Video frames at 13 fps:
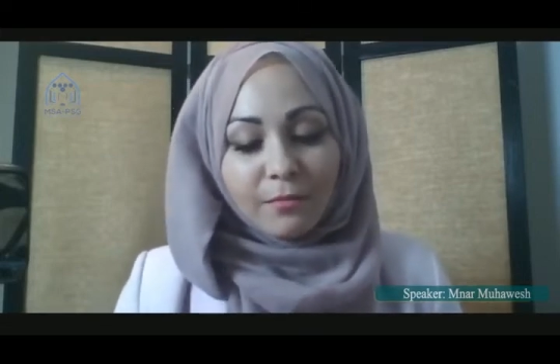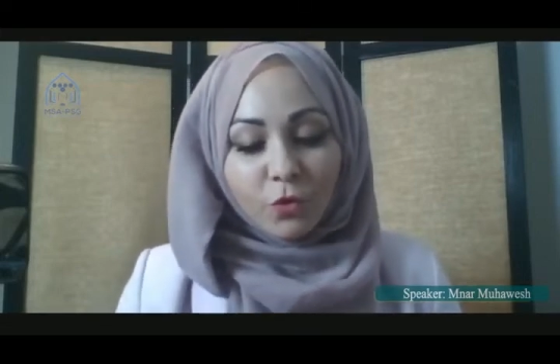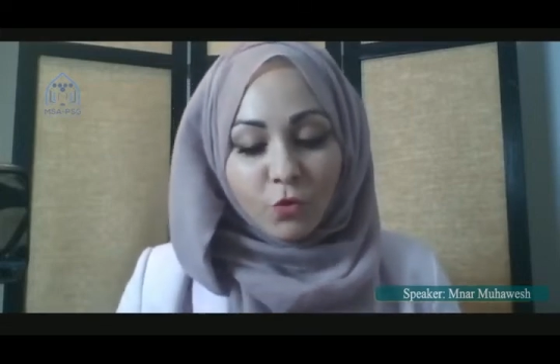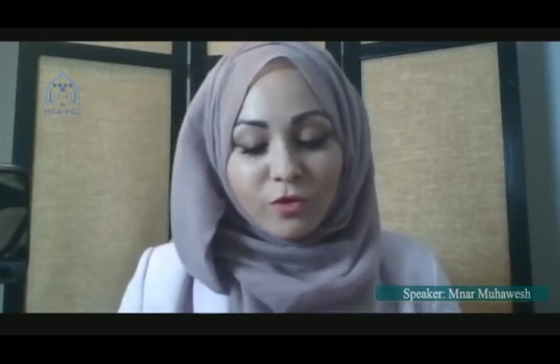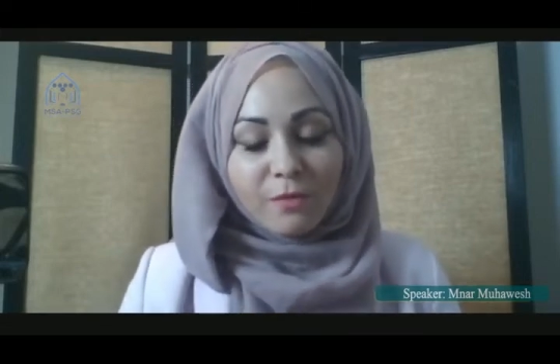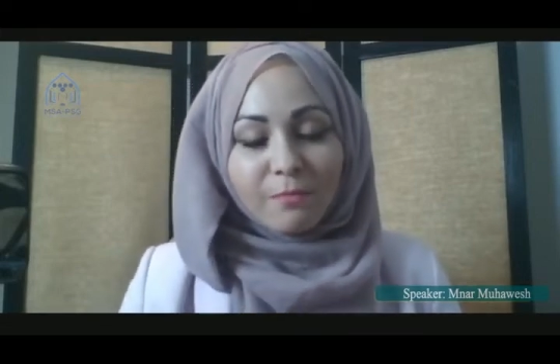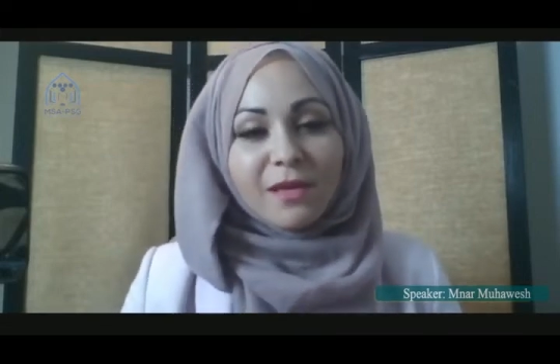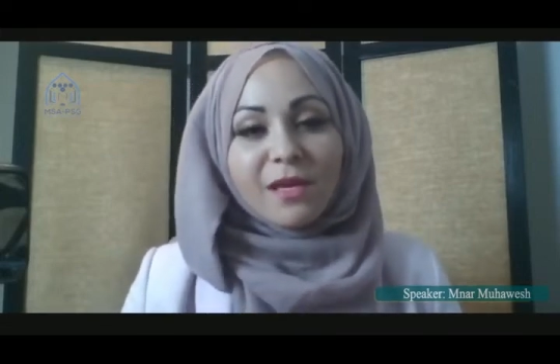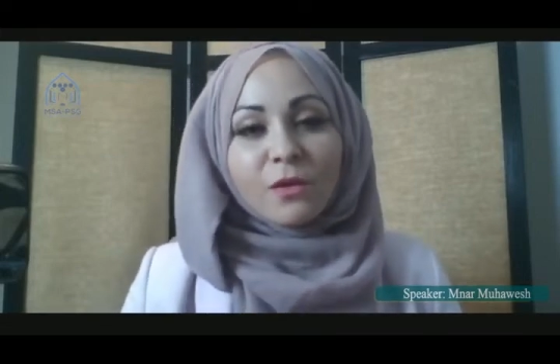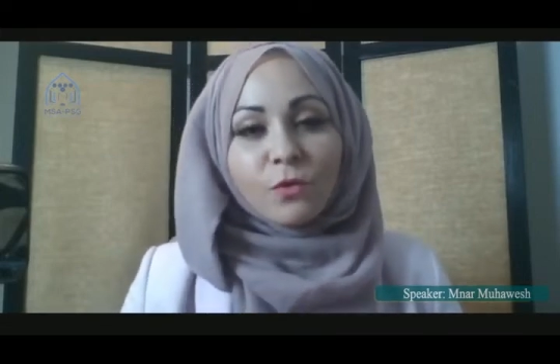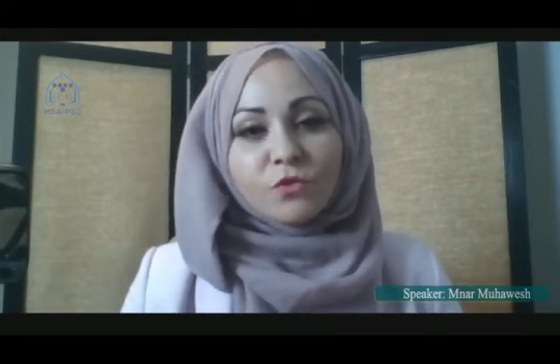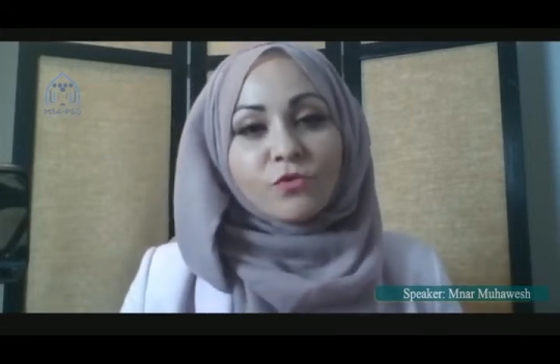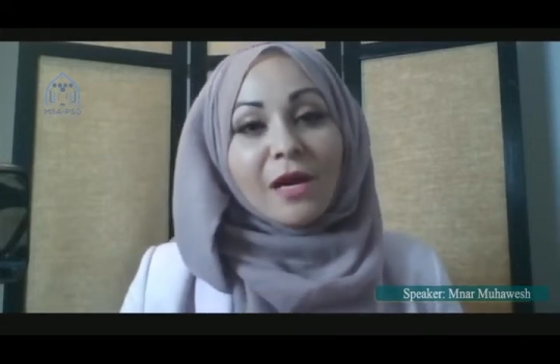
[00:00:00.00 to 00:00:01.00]
who the media
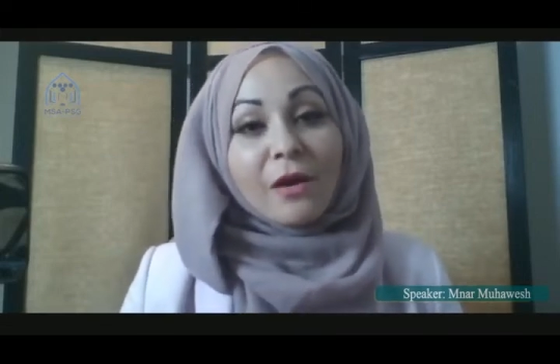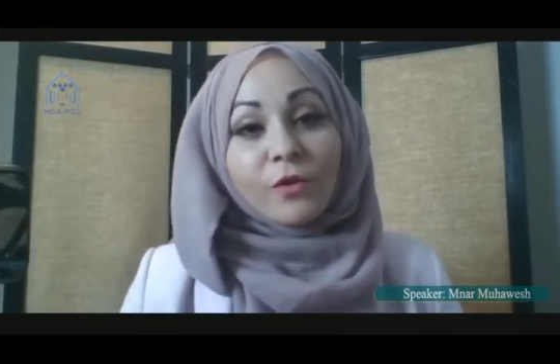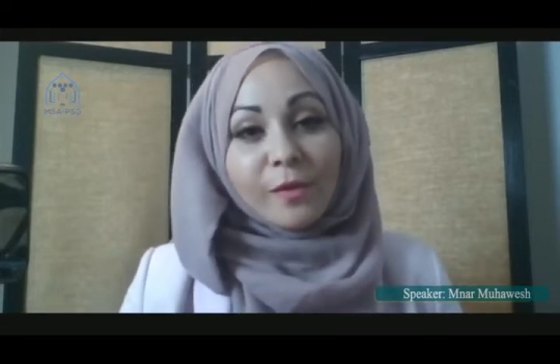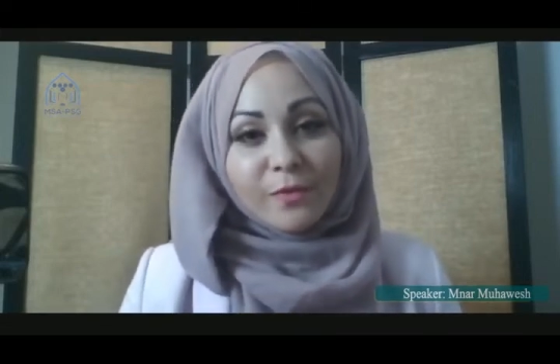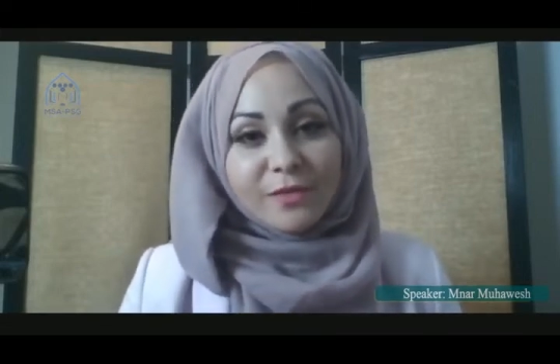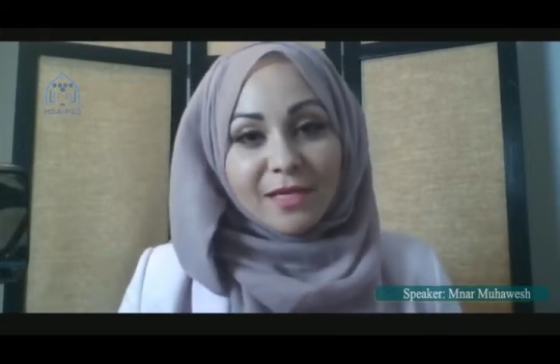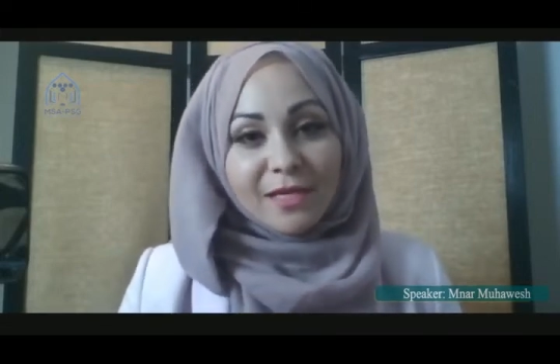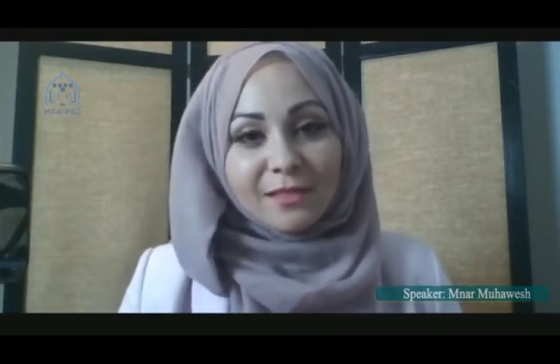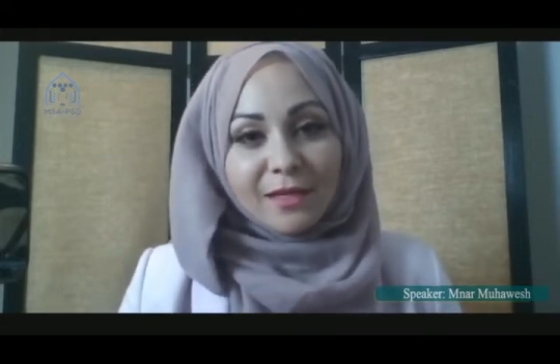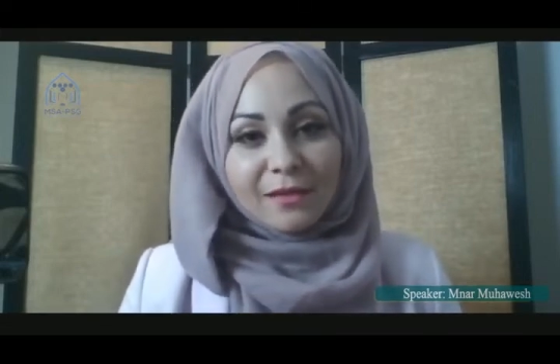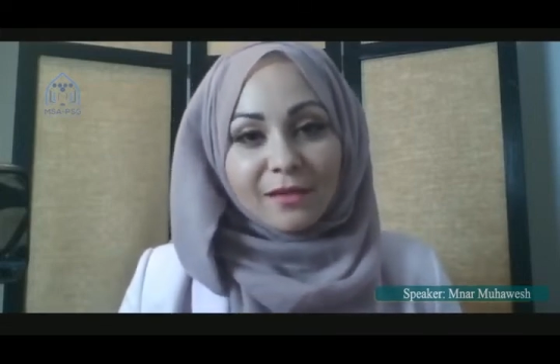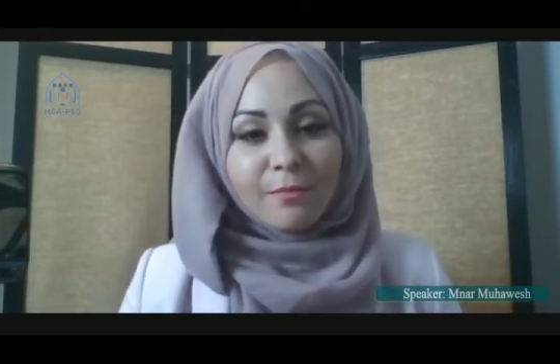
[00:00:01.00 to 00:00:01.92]
was now representing.